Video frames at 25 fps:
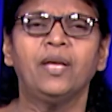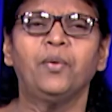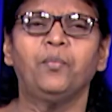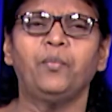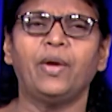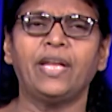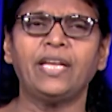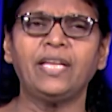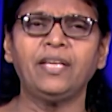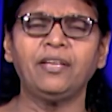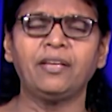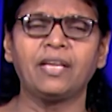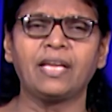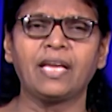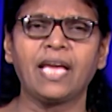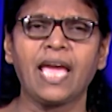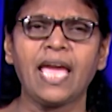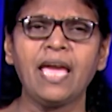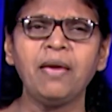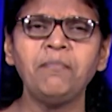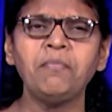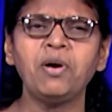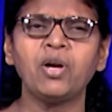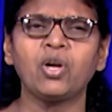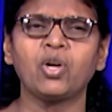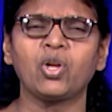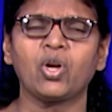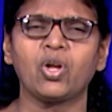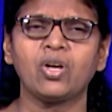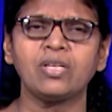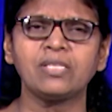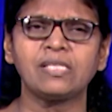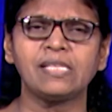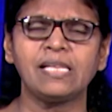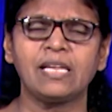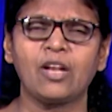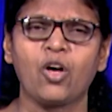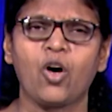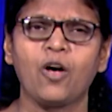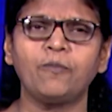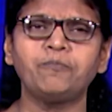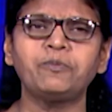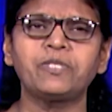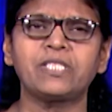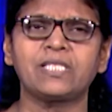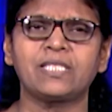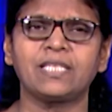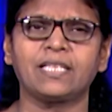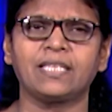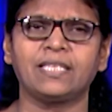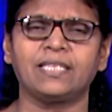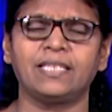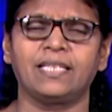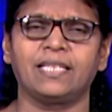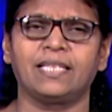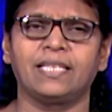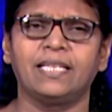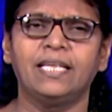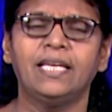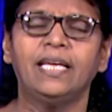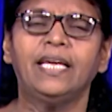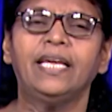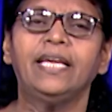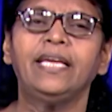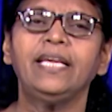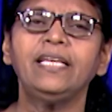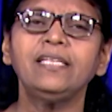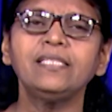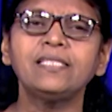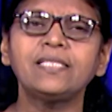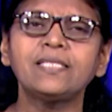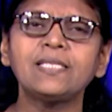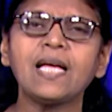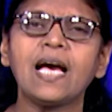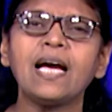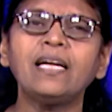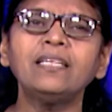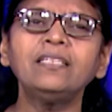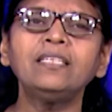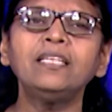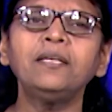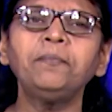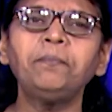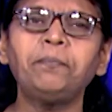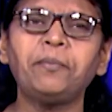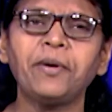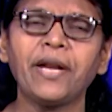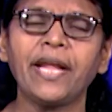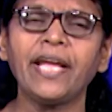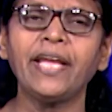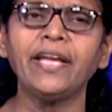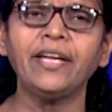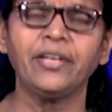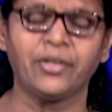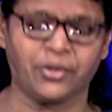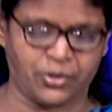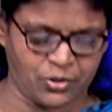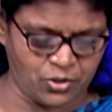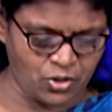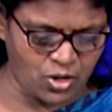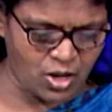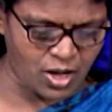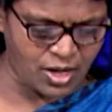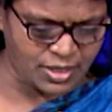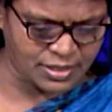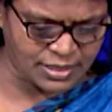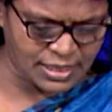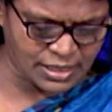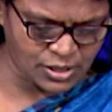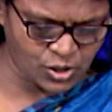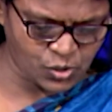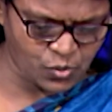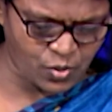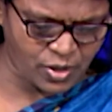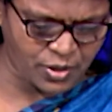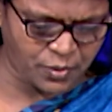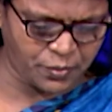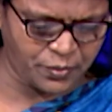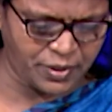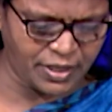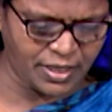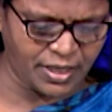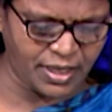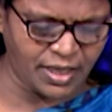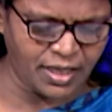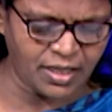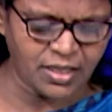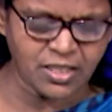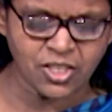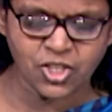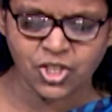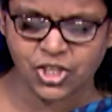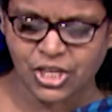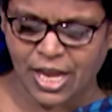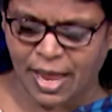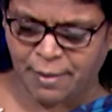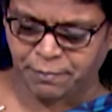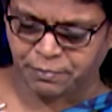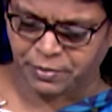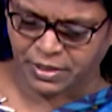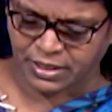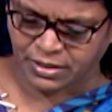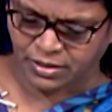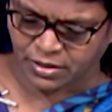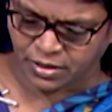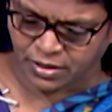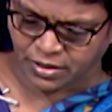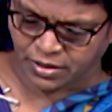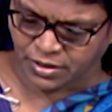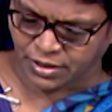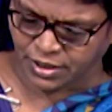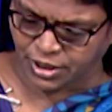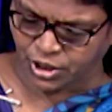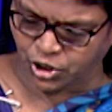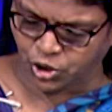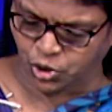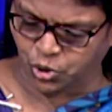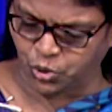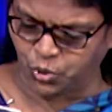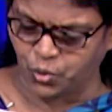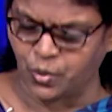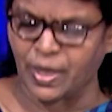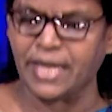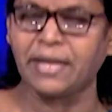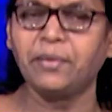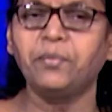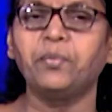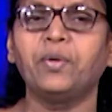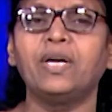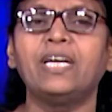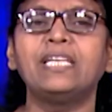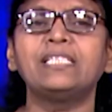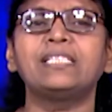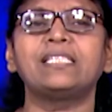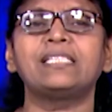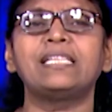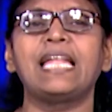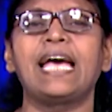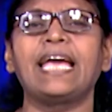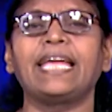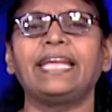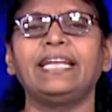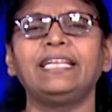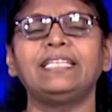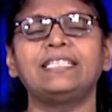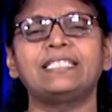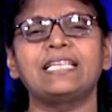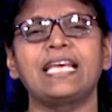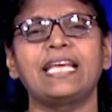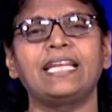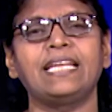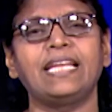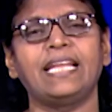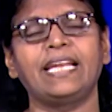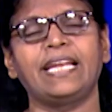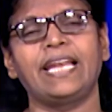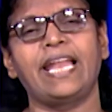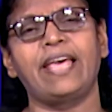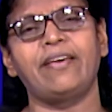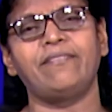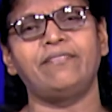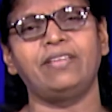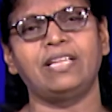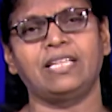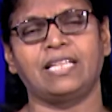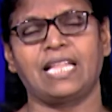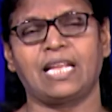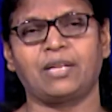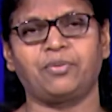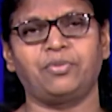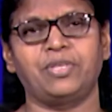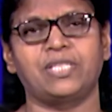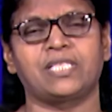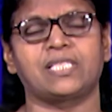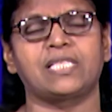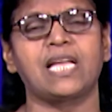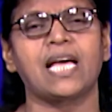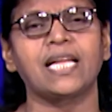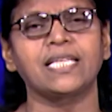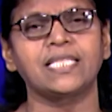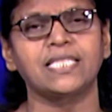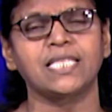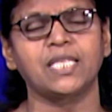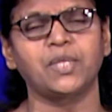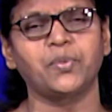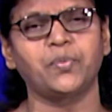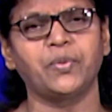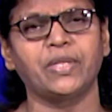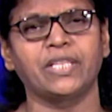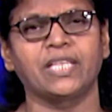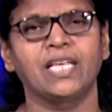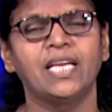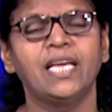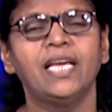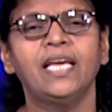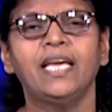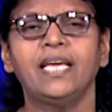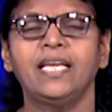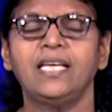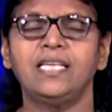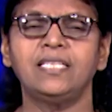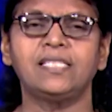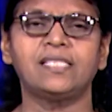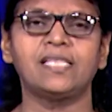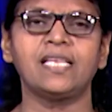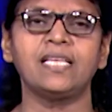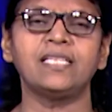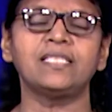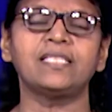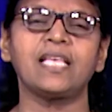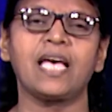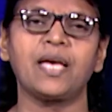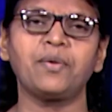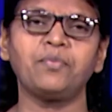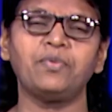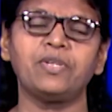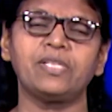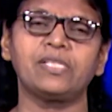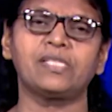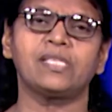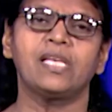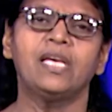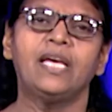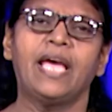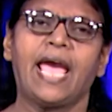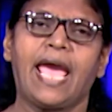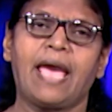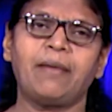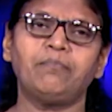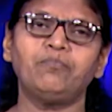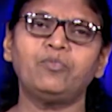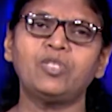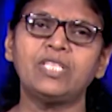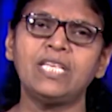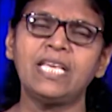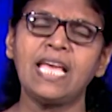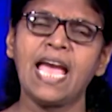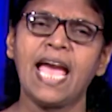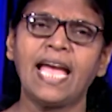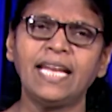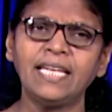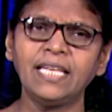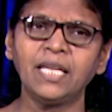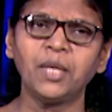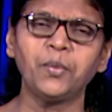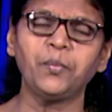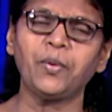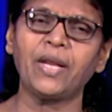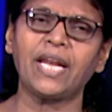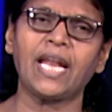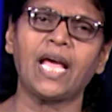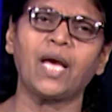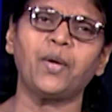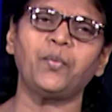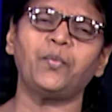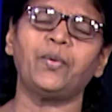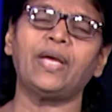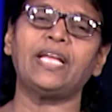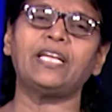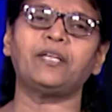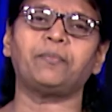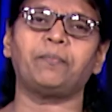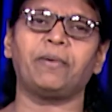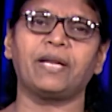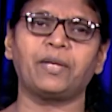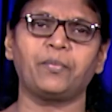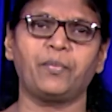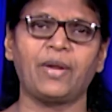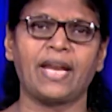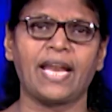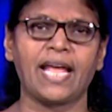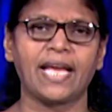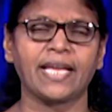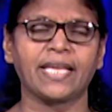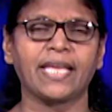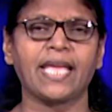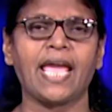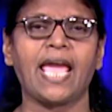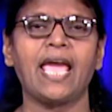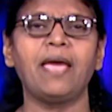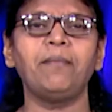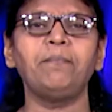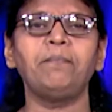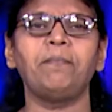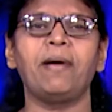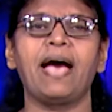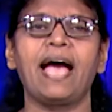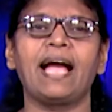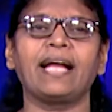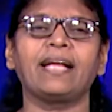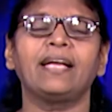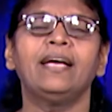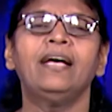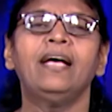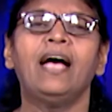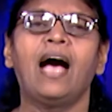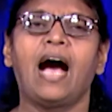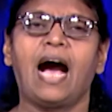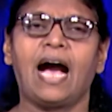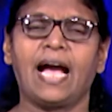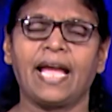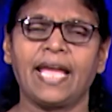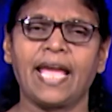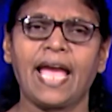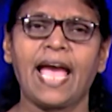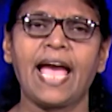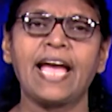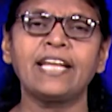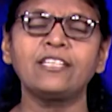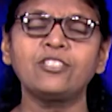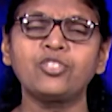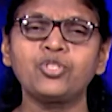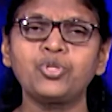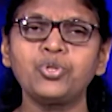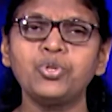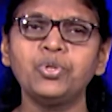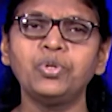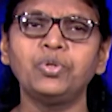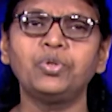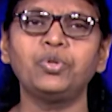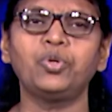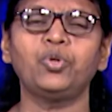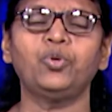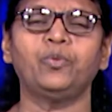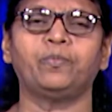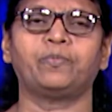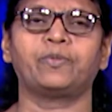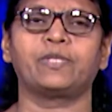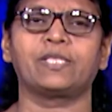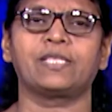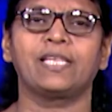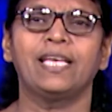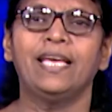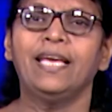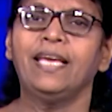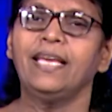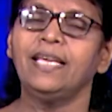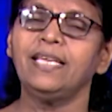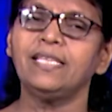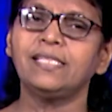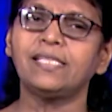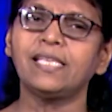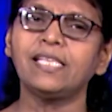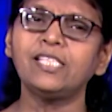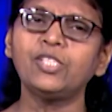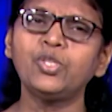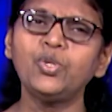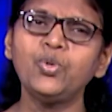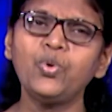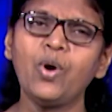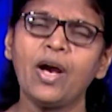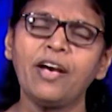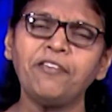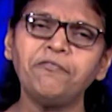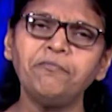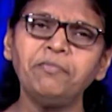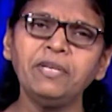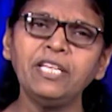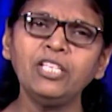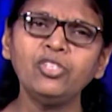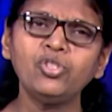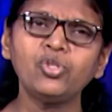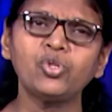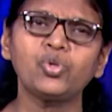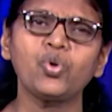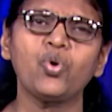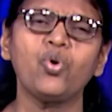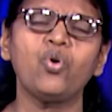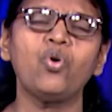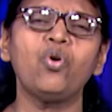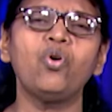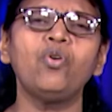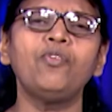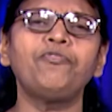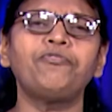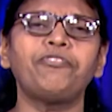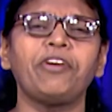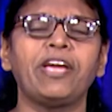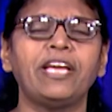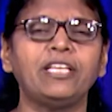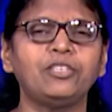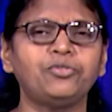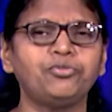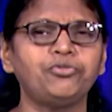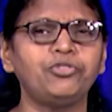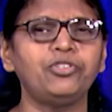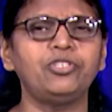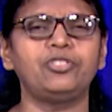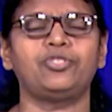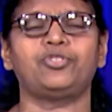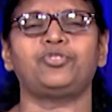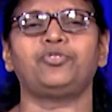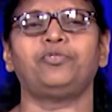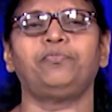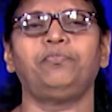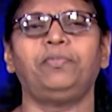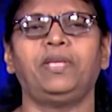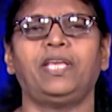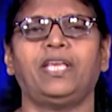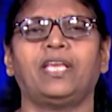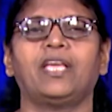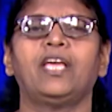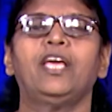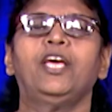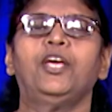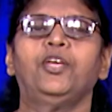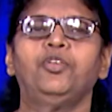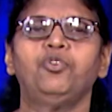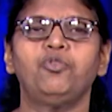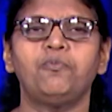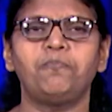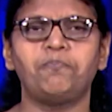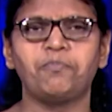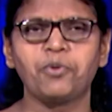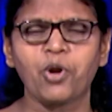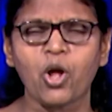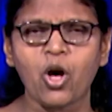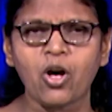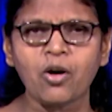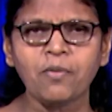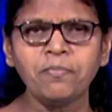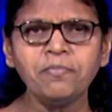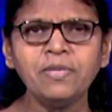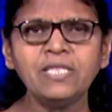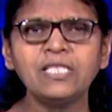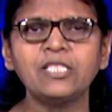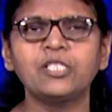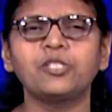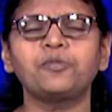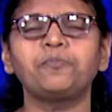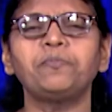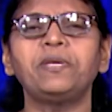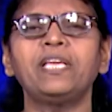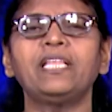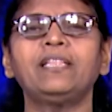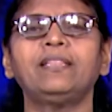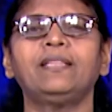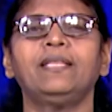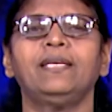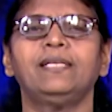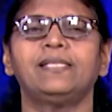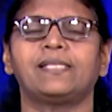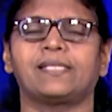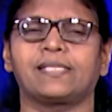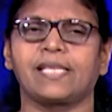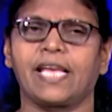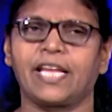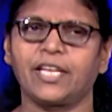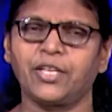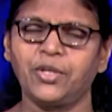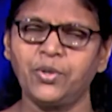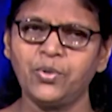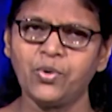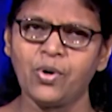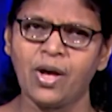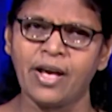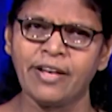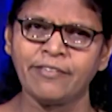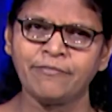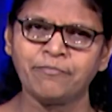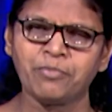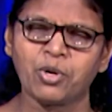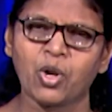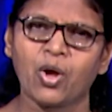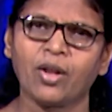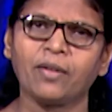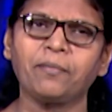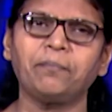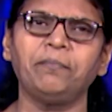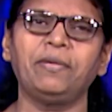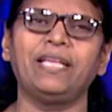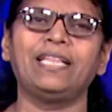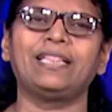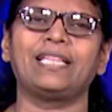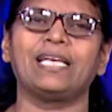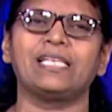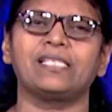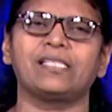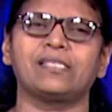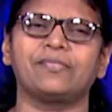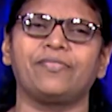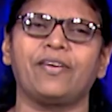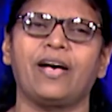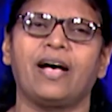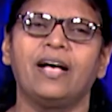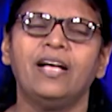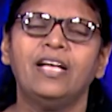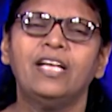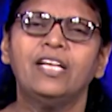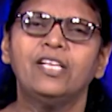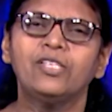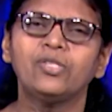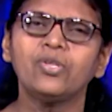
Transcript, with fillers: When he came across an obstacle, he started praying to God. That's what we read in chapter 32 and verse 9, 10, and 11 that we started with. He says, I was empty handed when I went, but when I came back, I had two groups. He says, You have been so faithful to me. You promised me this, and you have brought me thus far.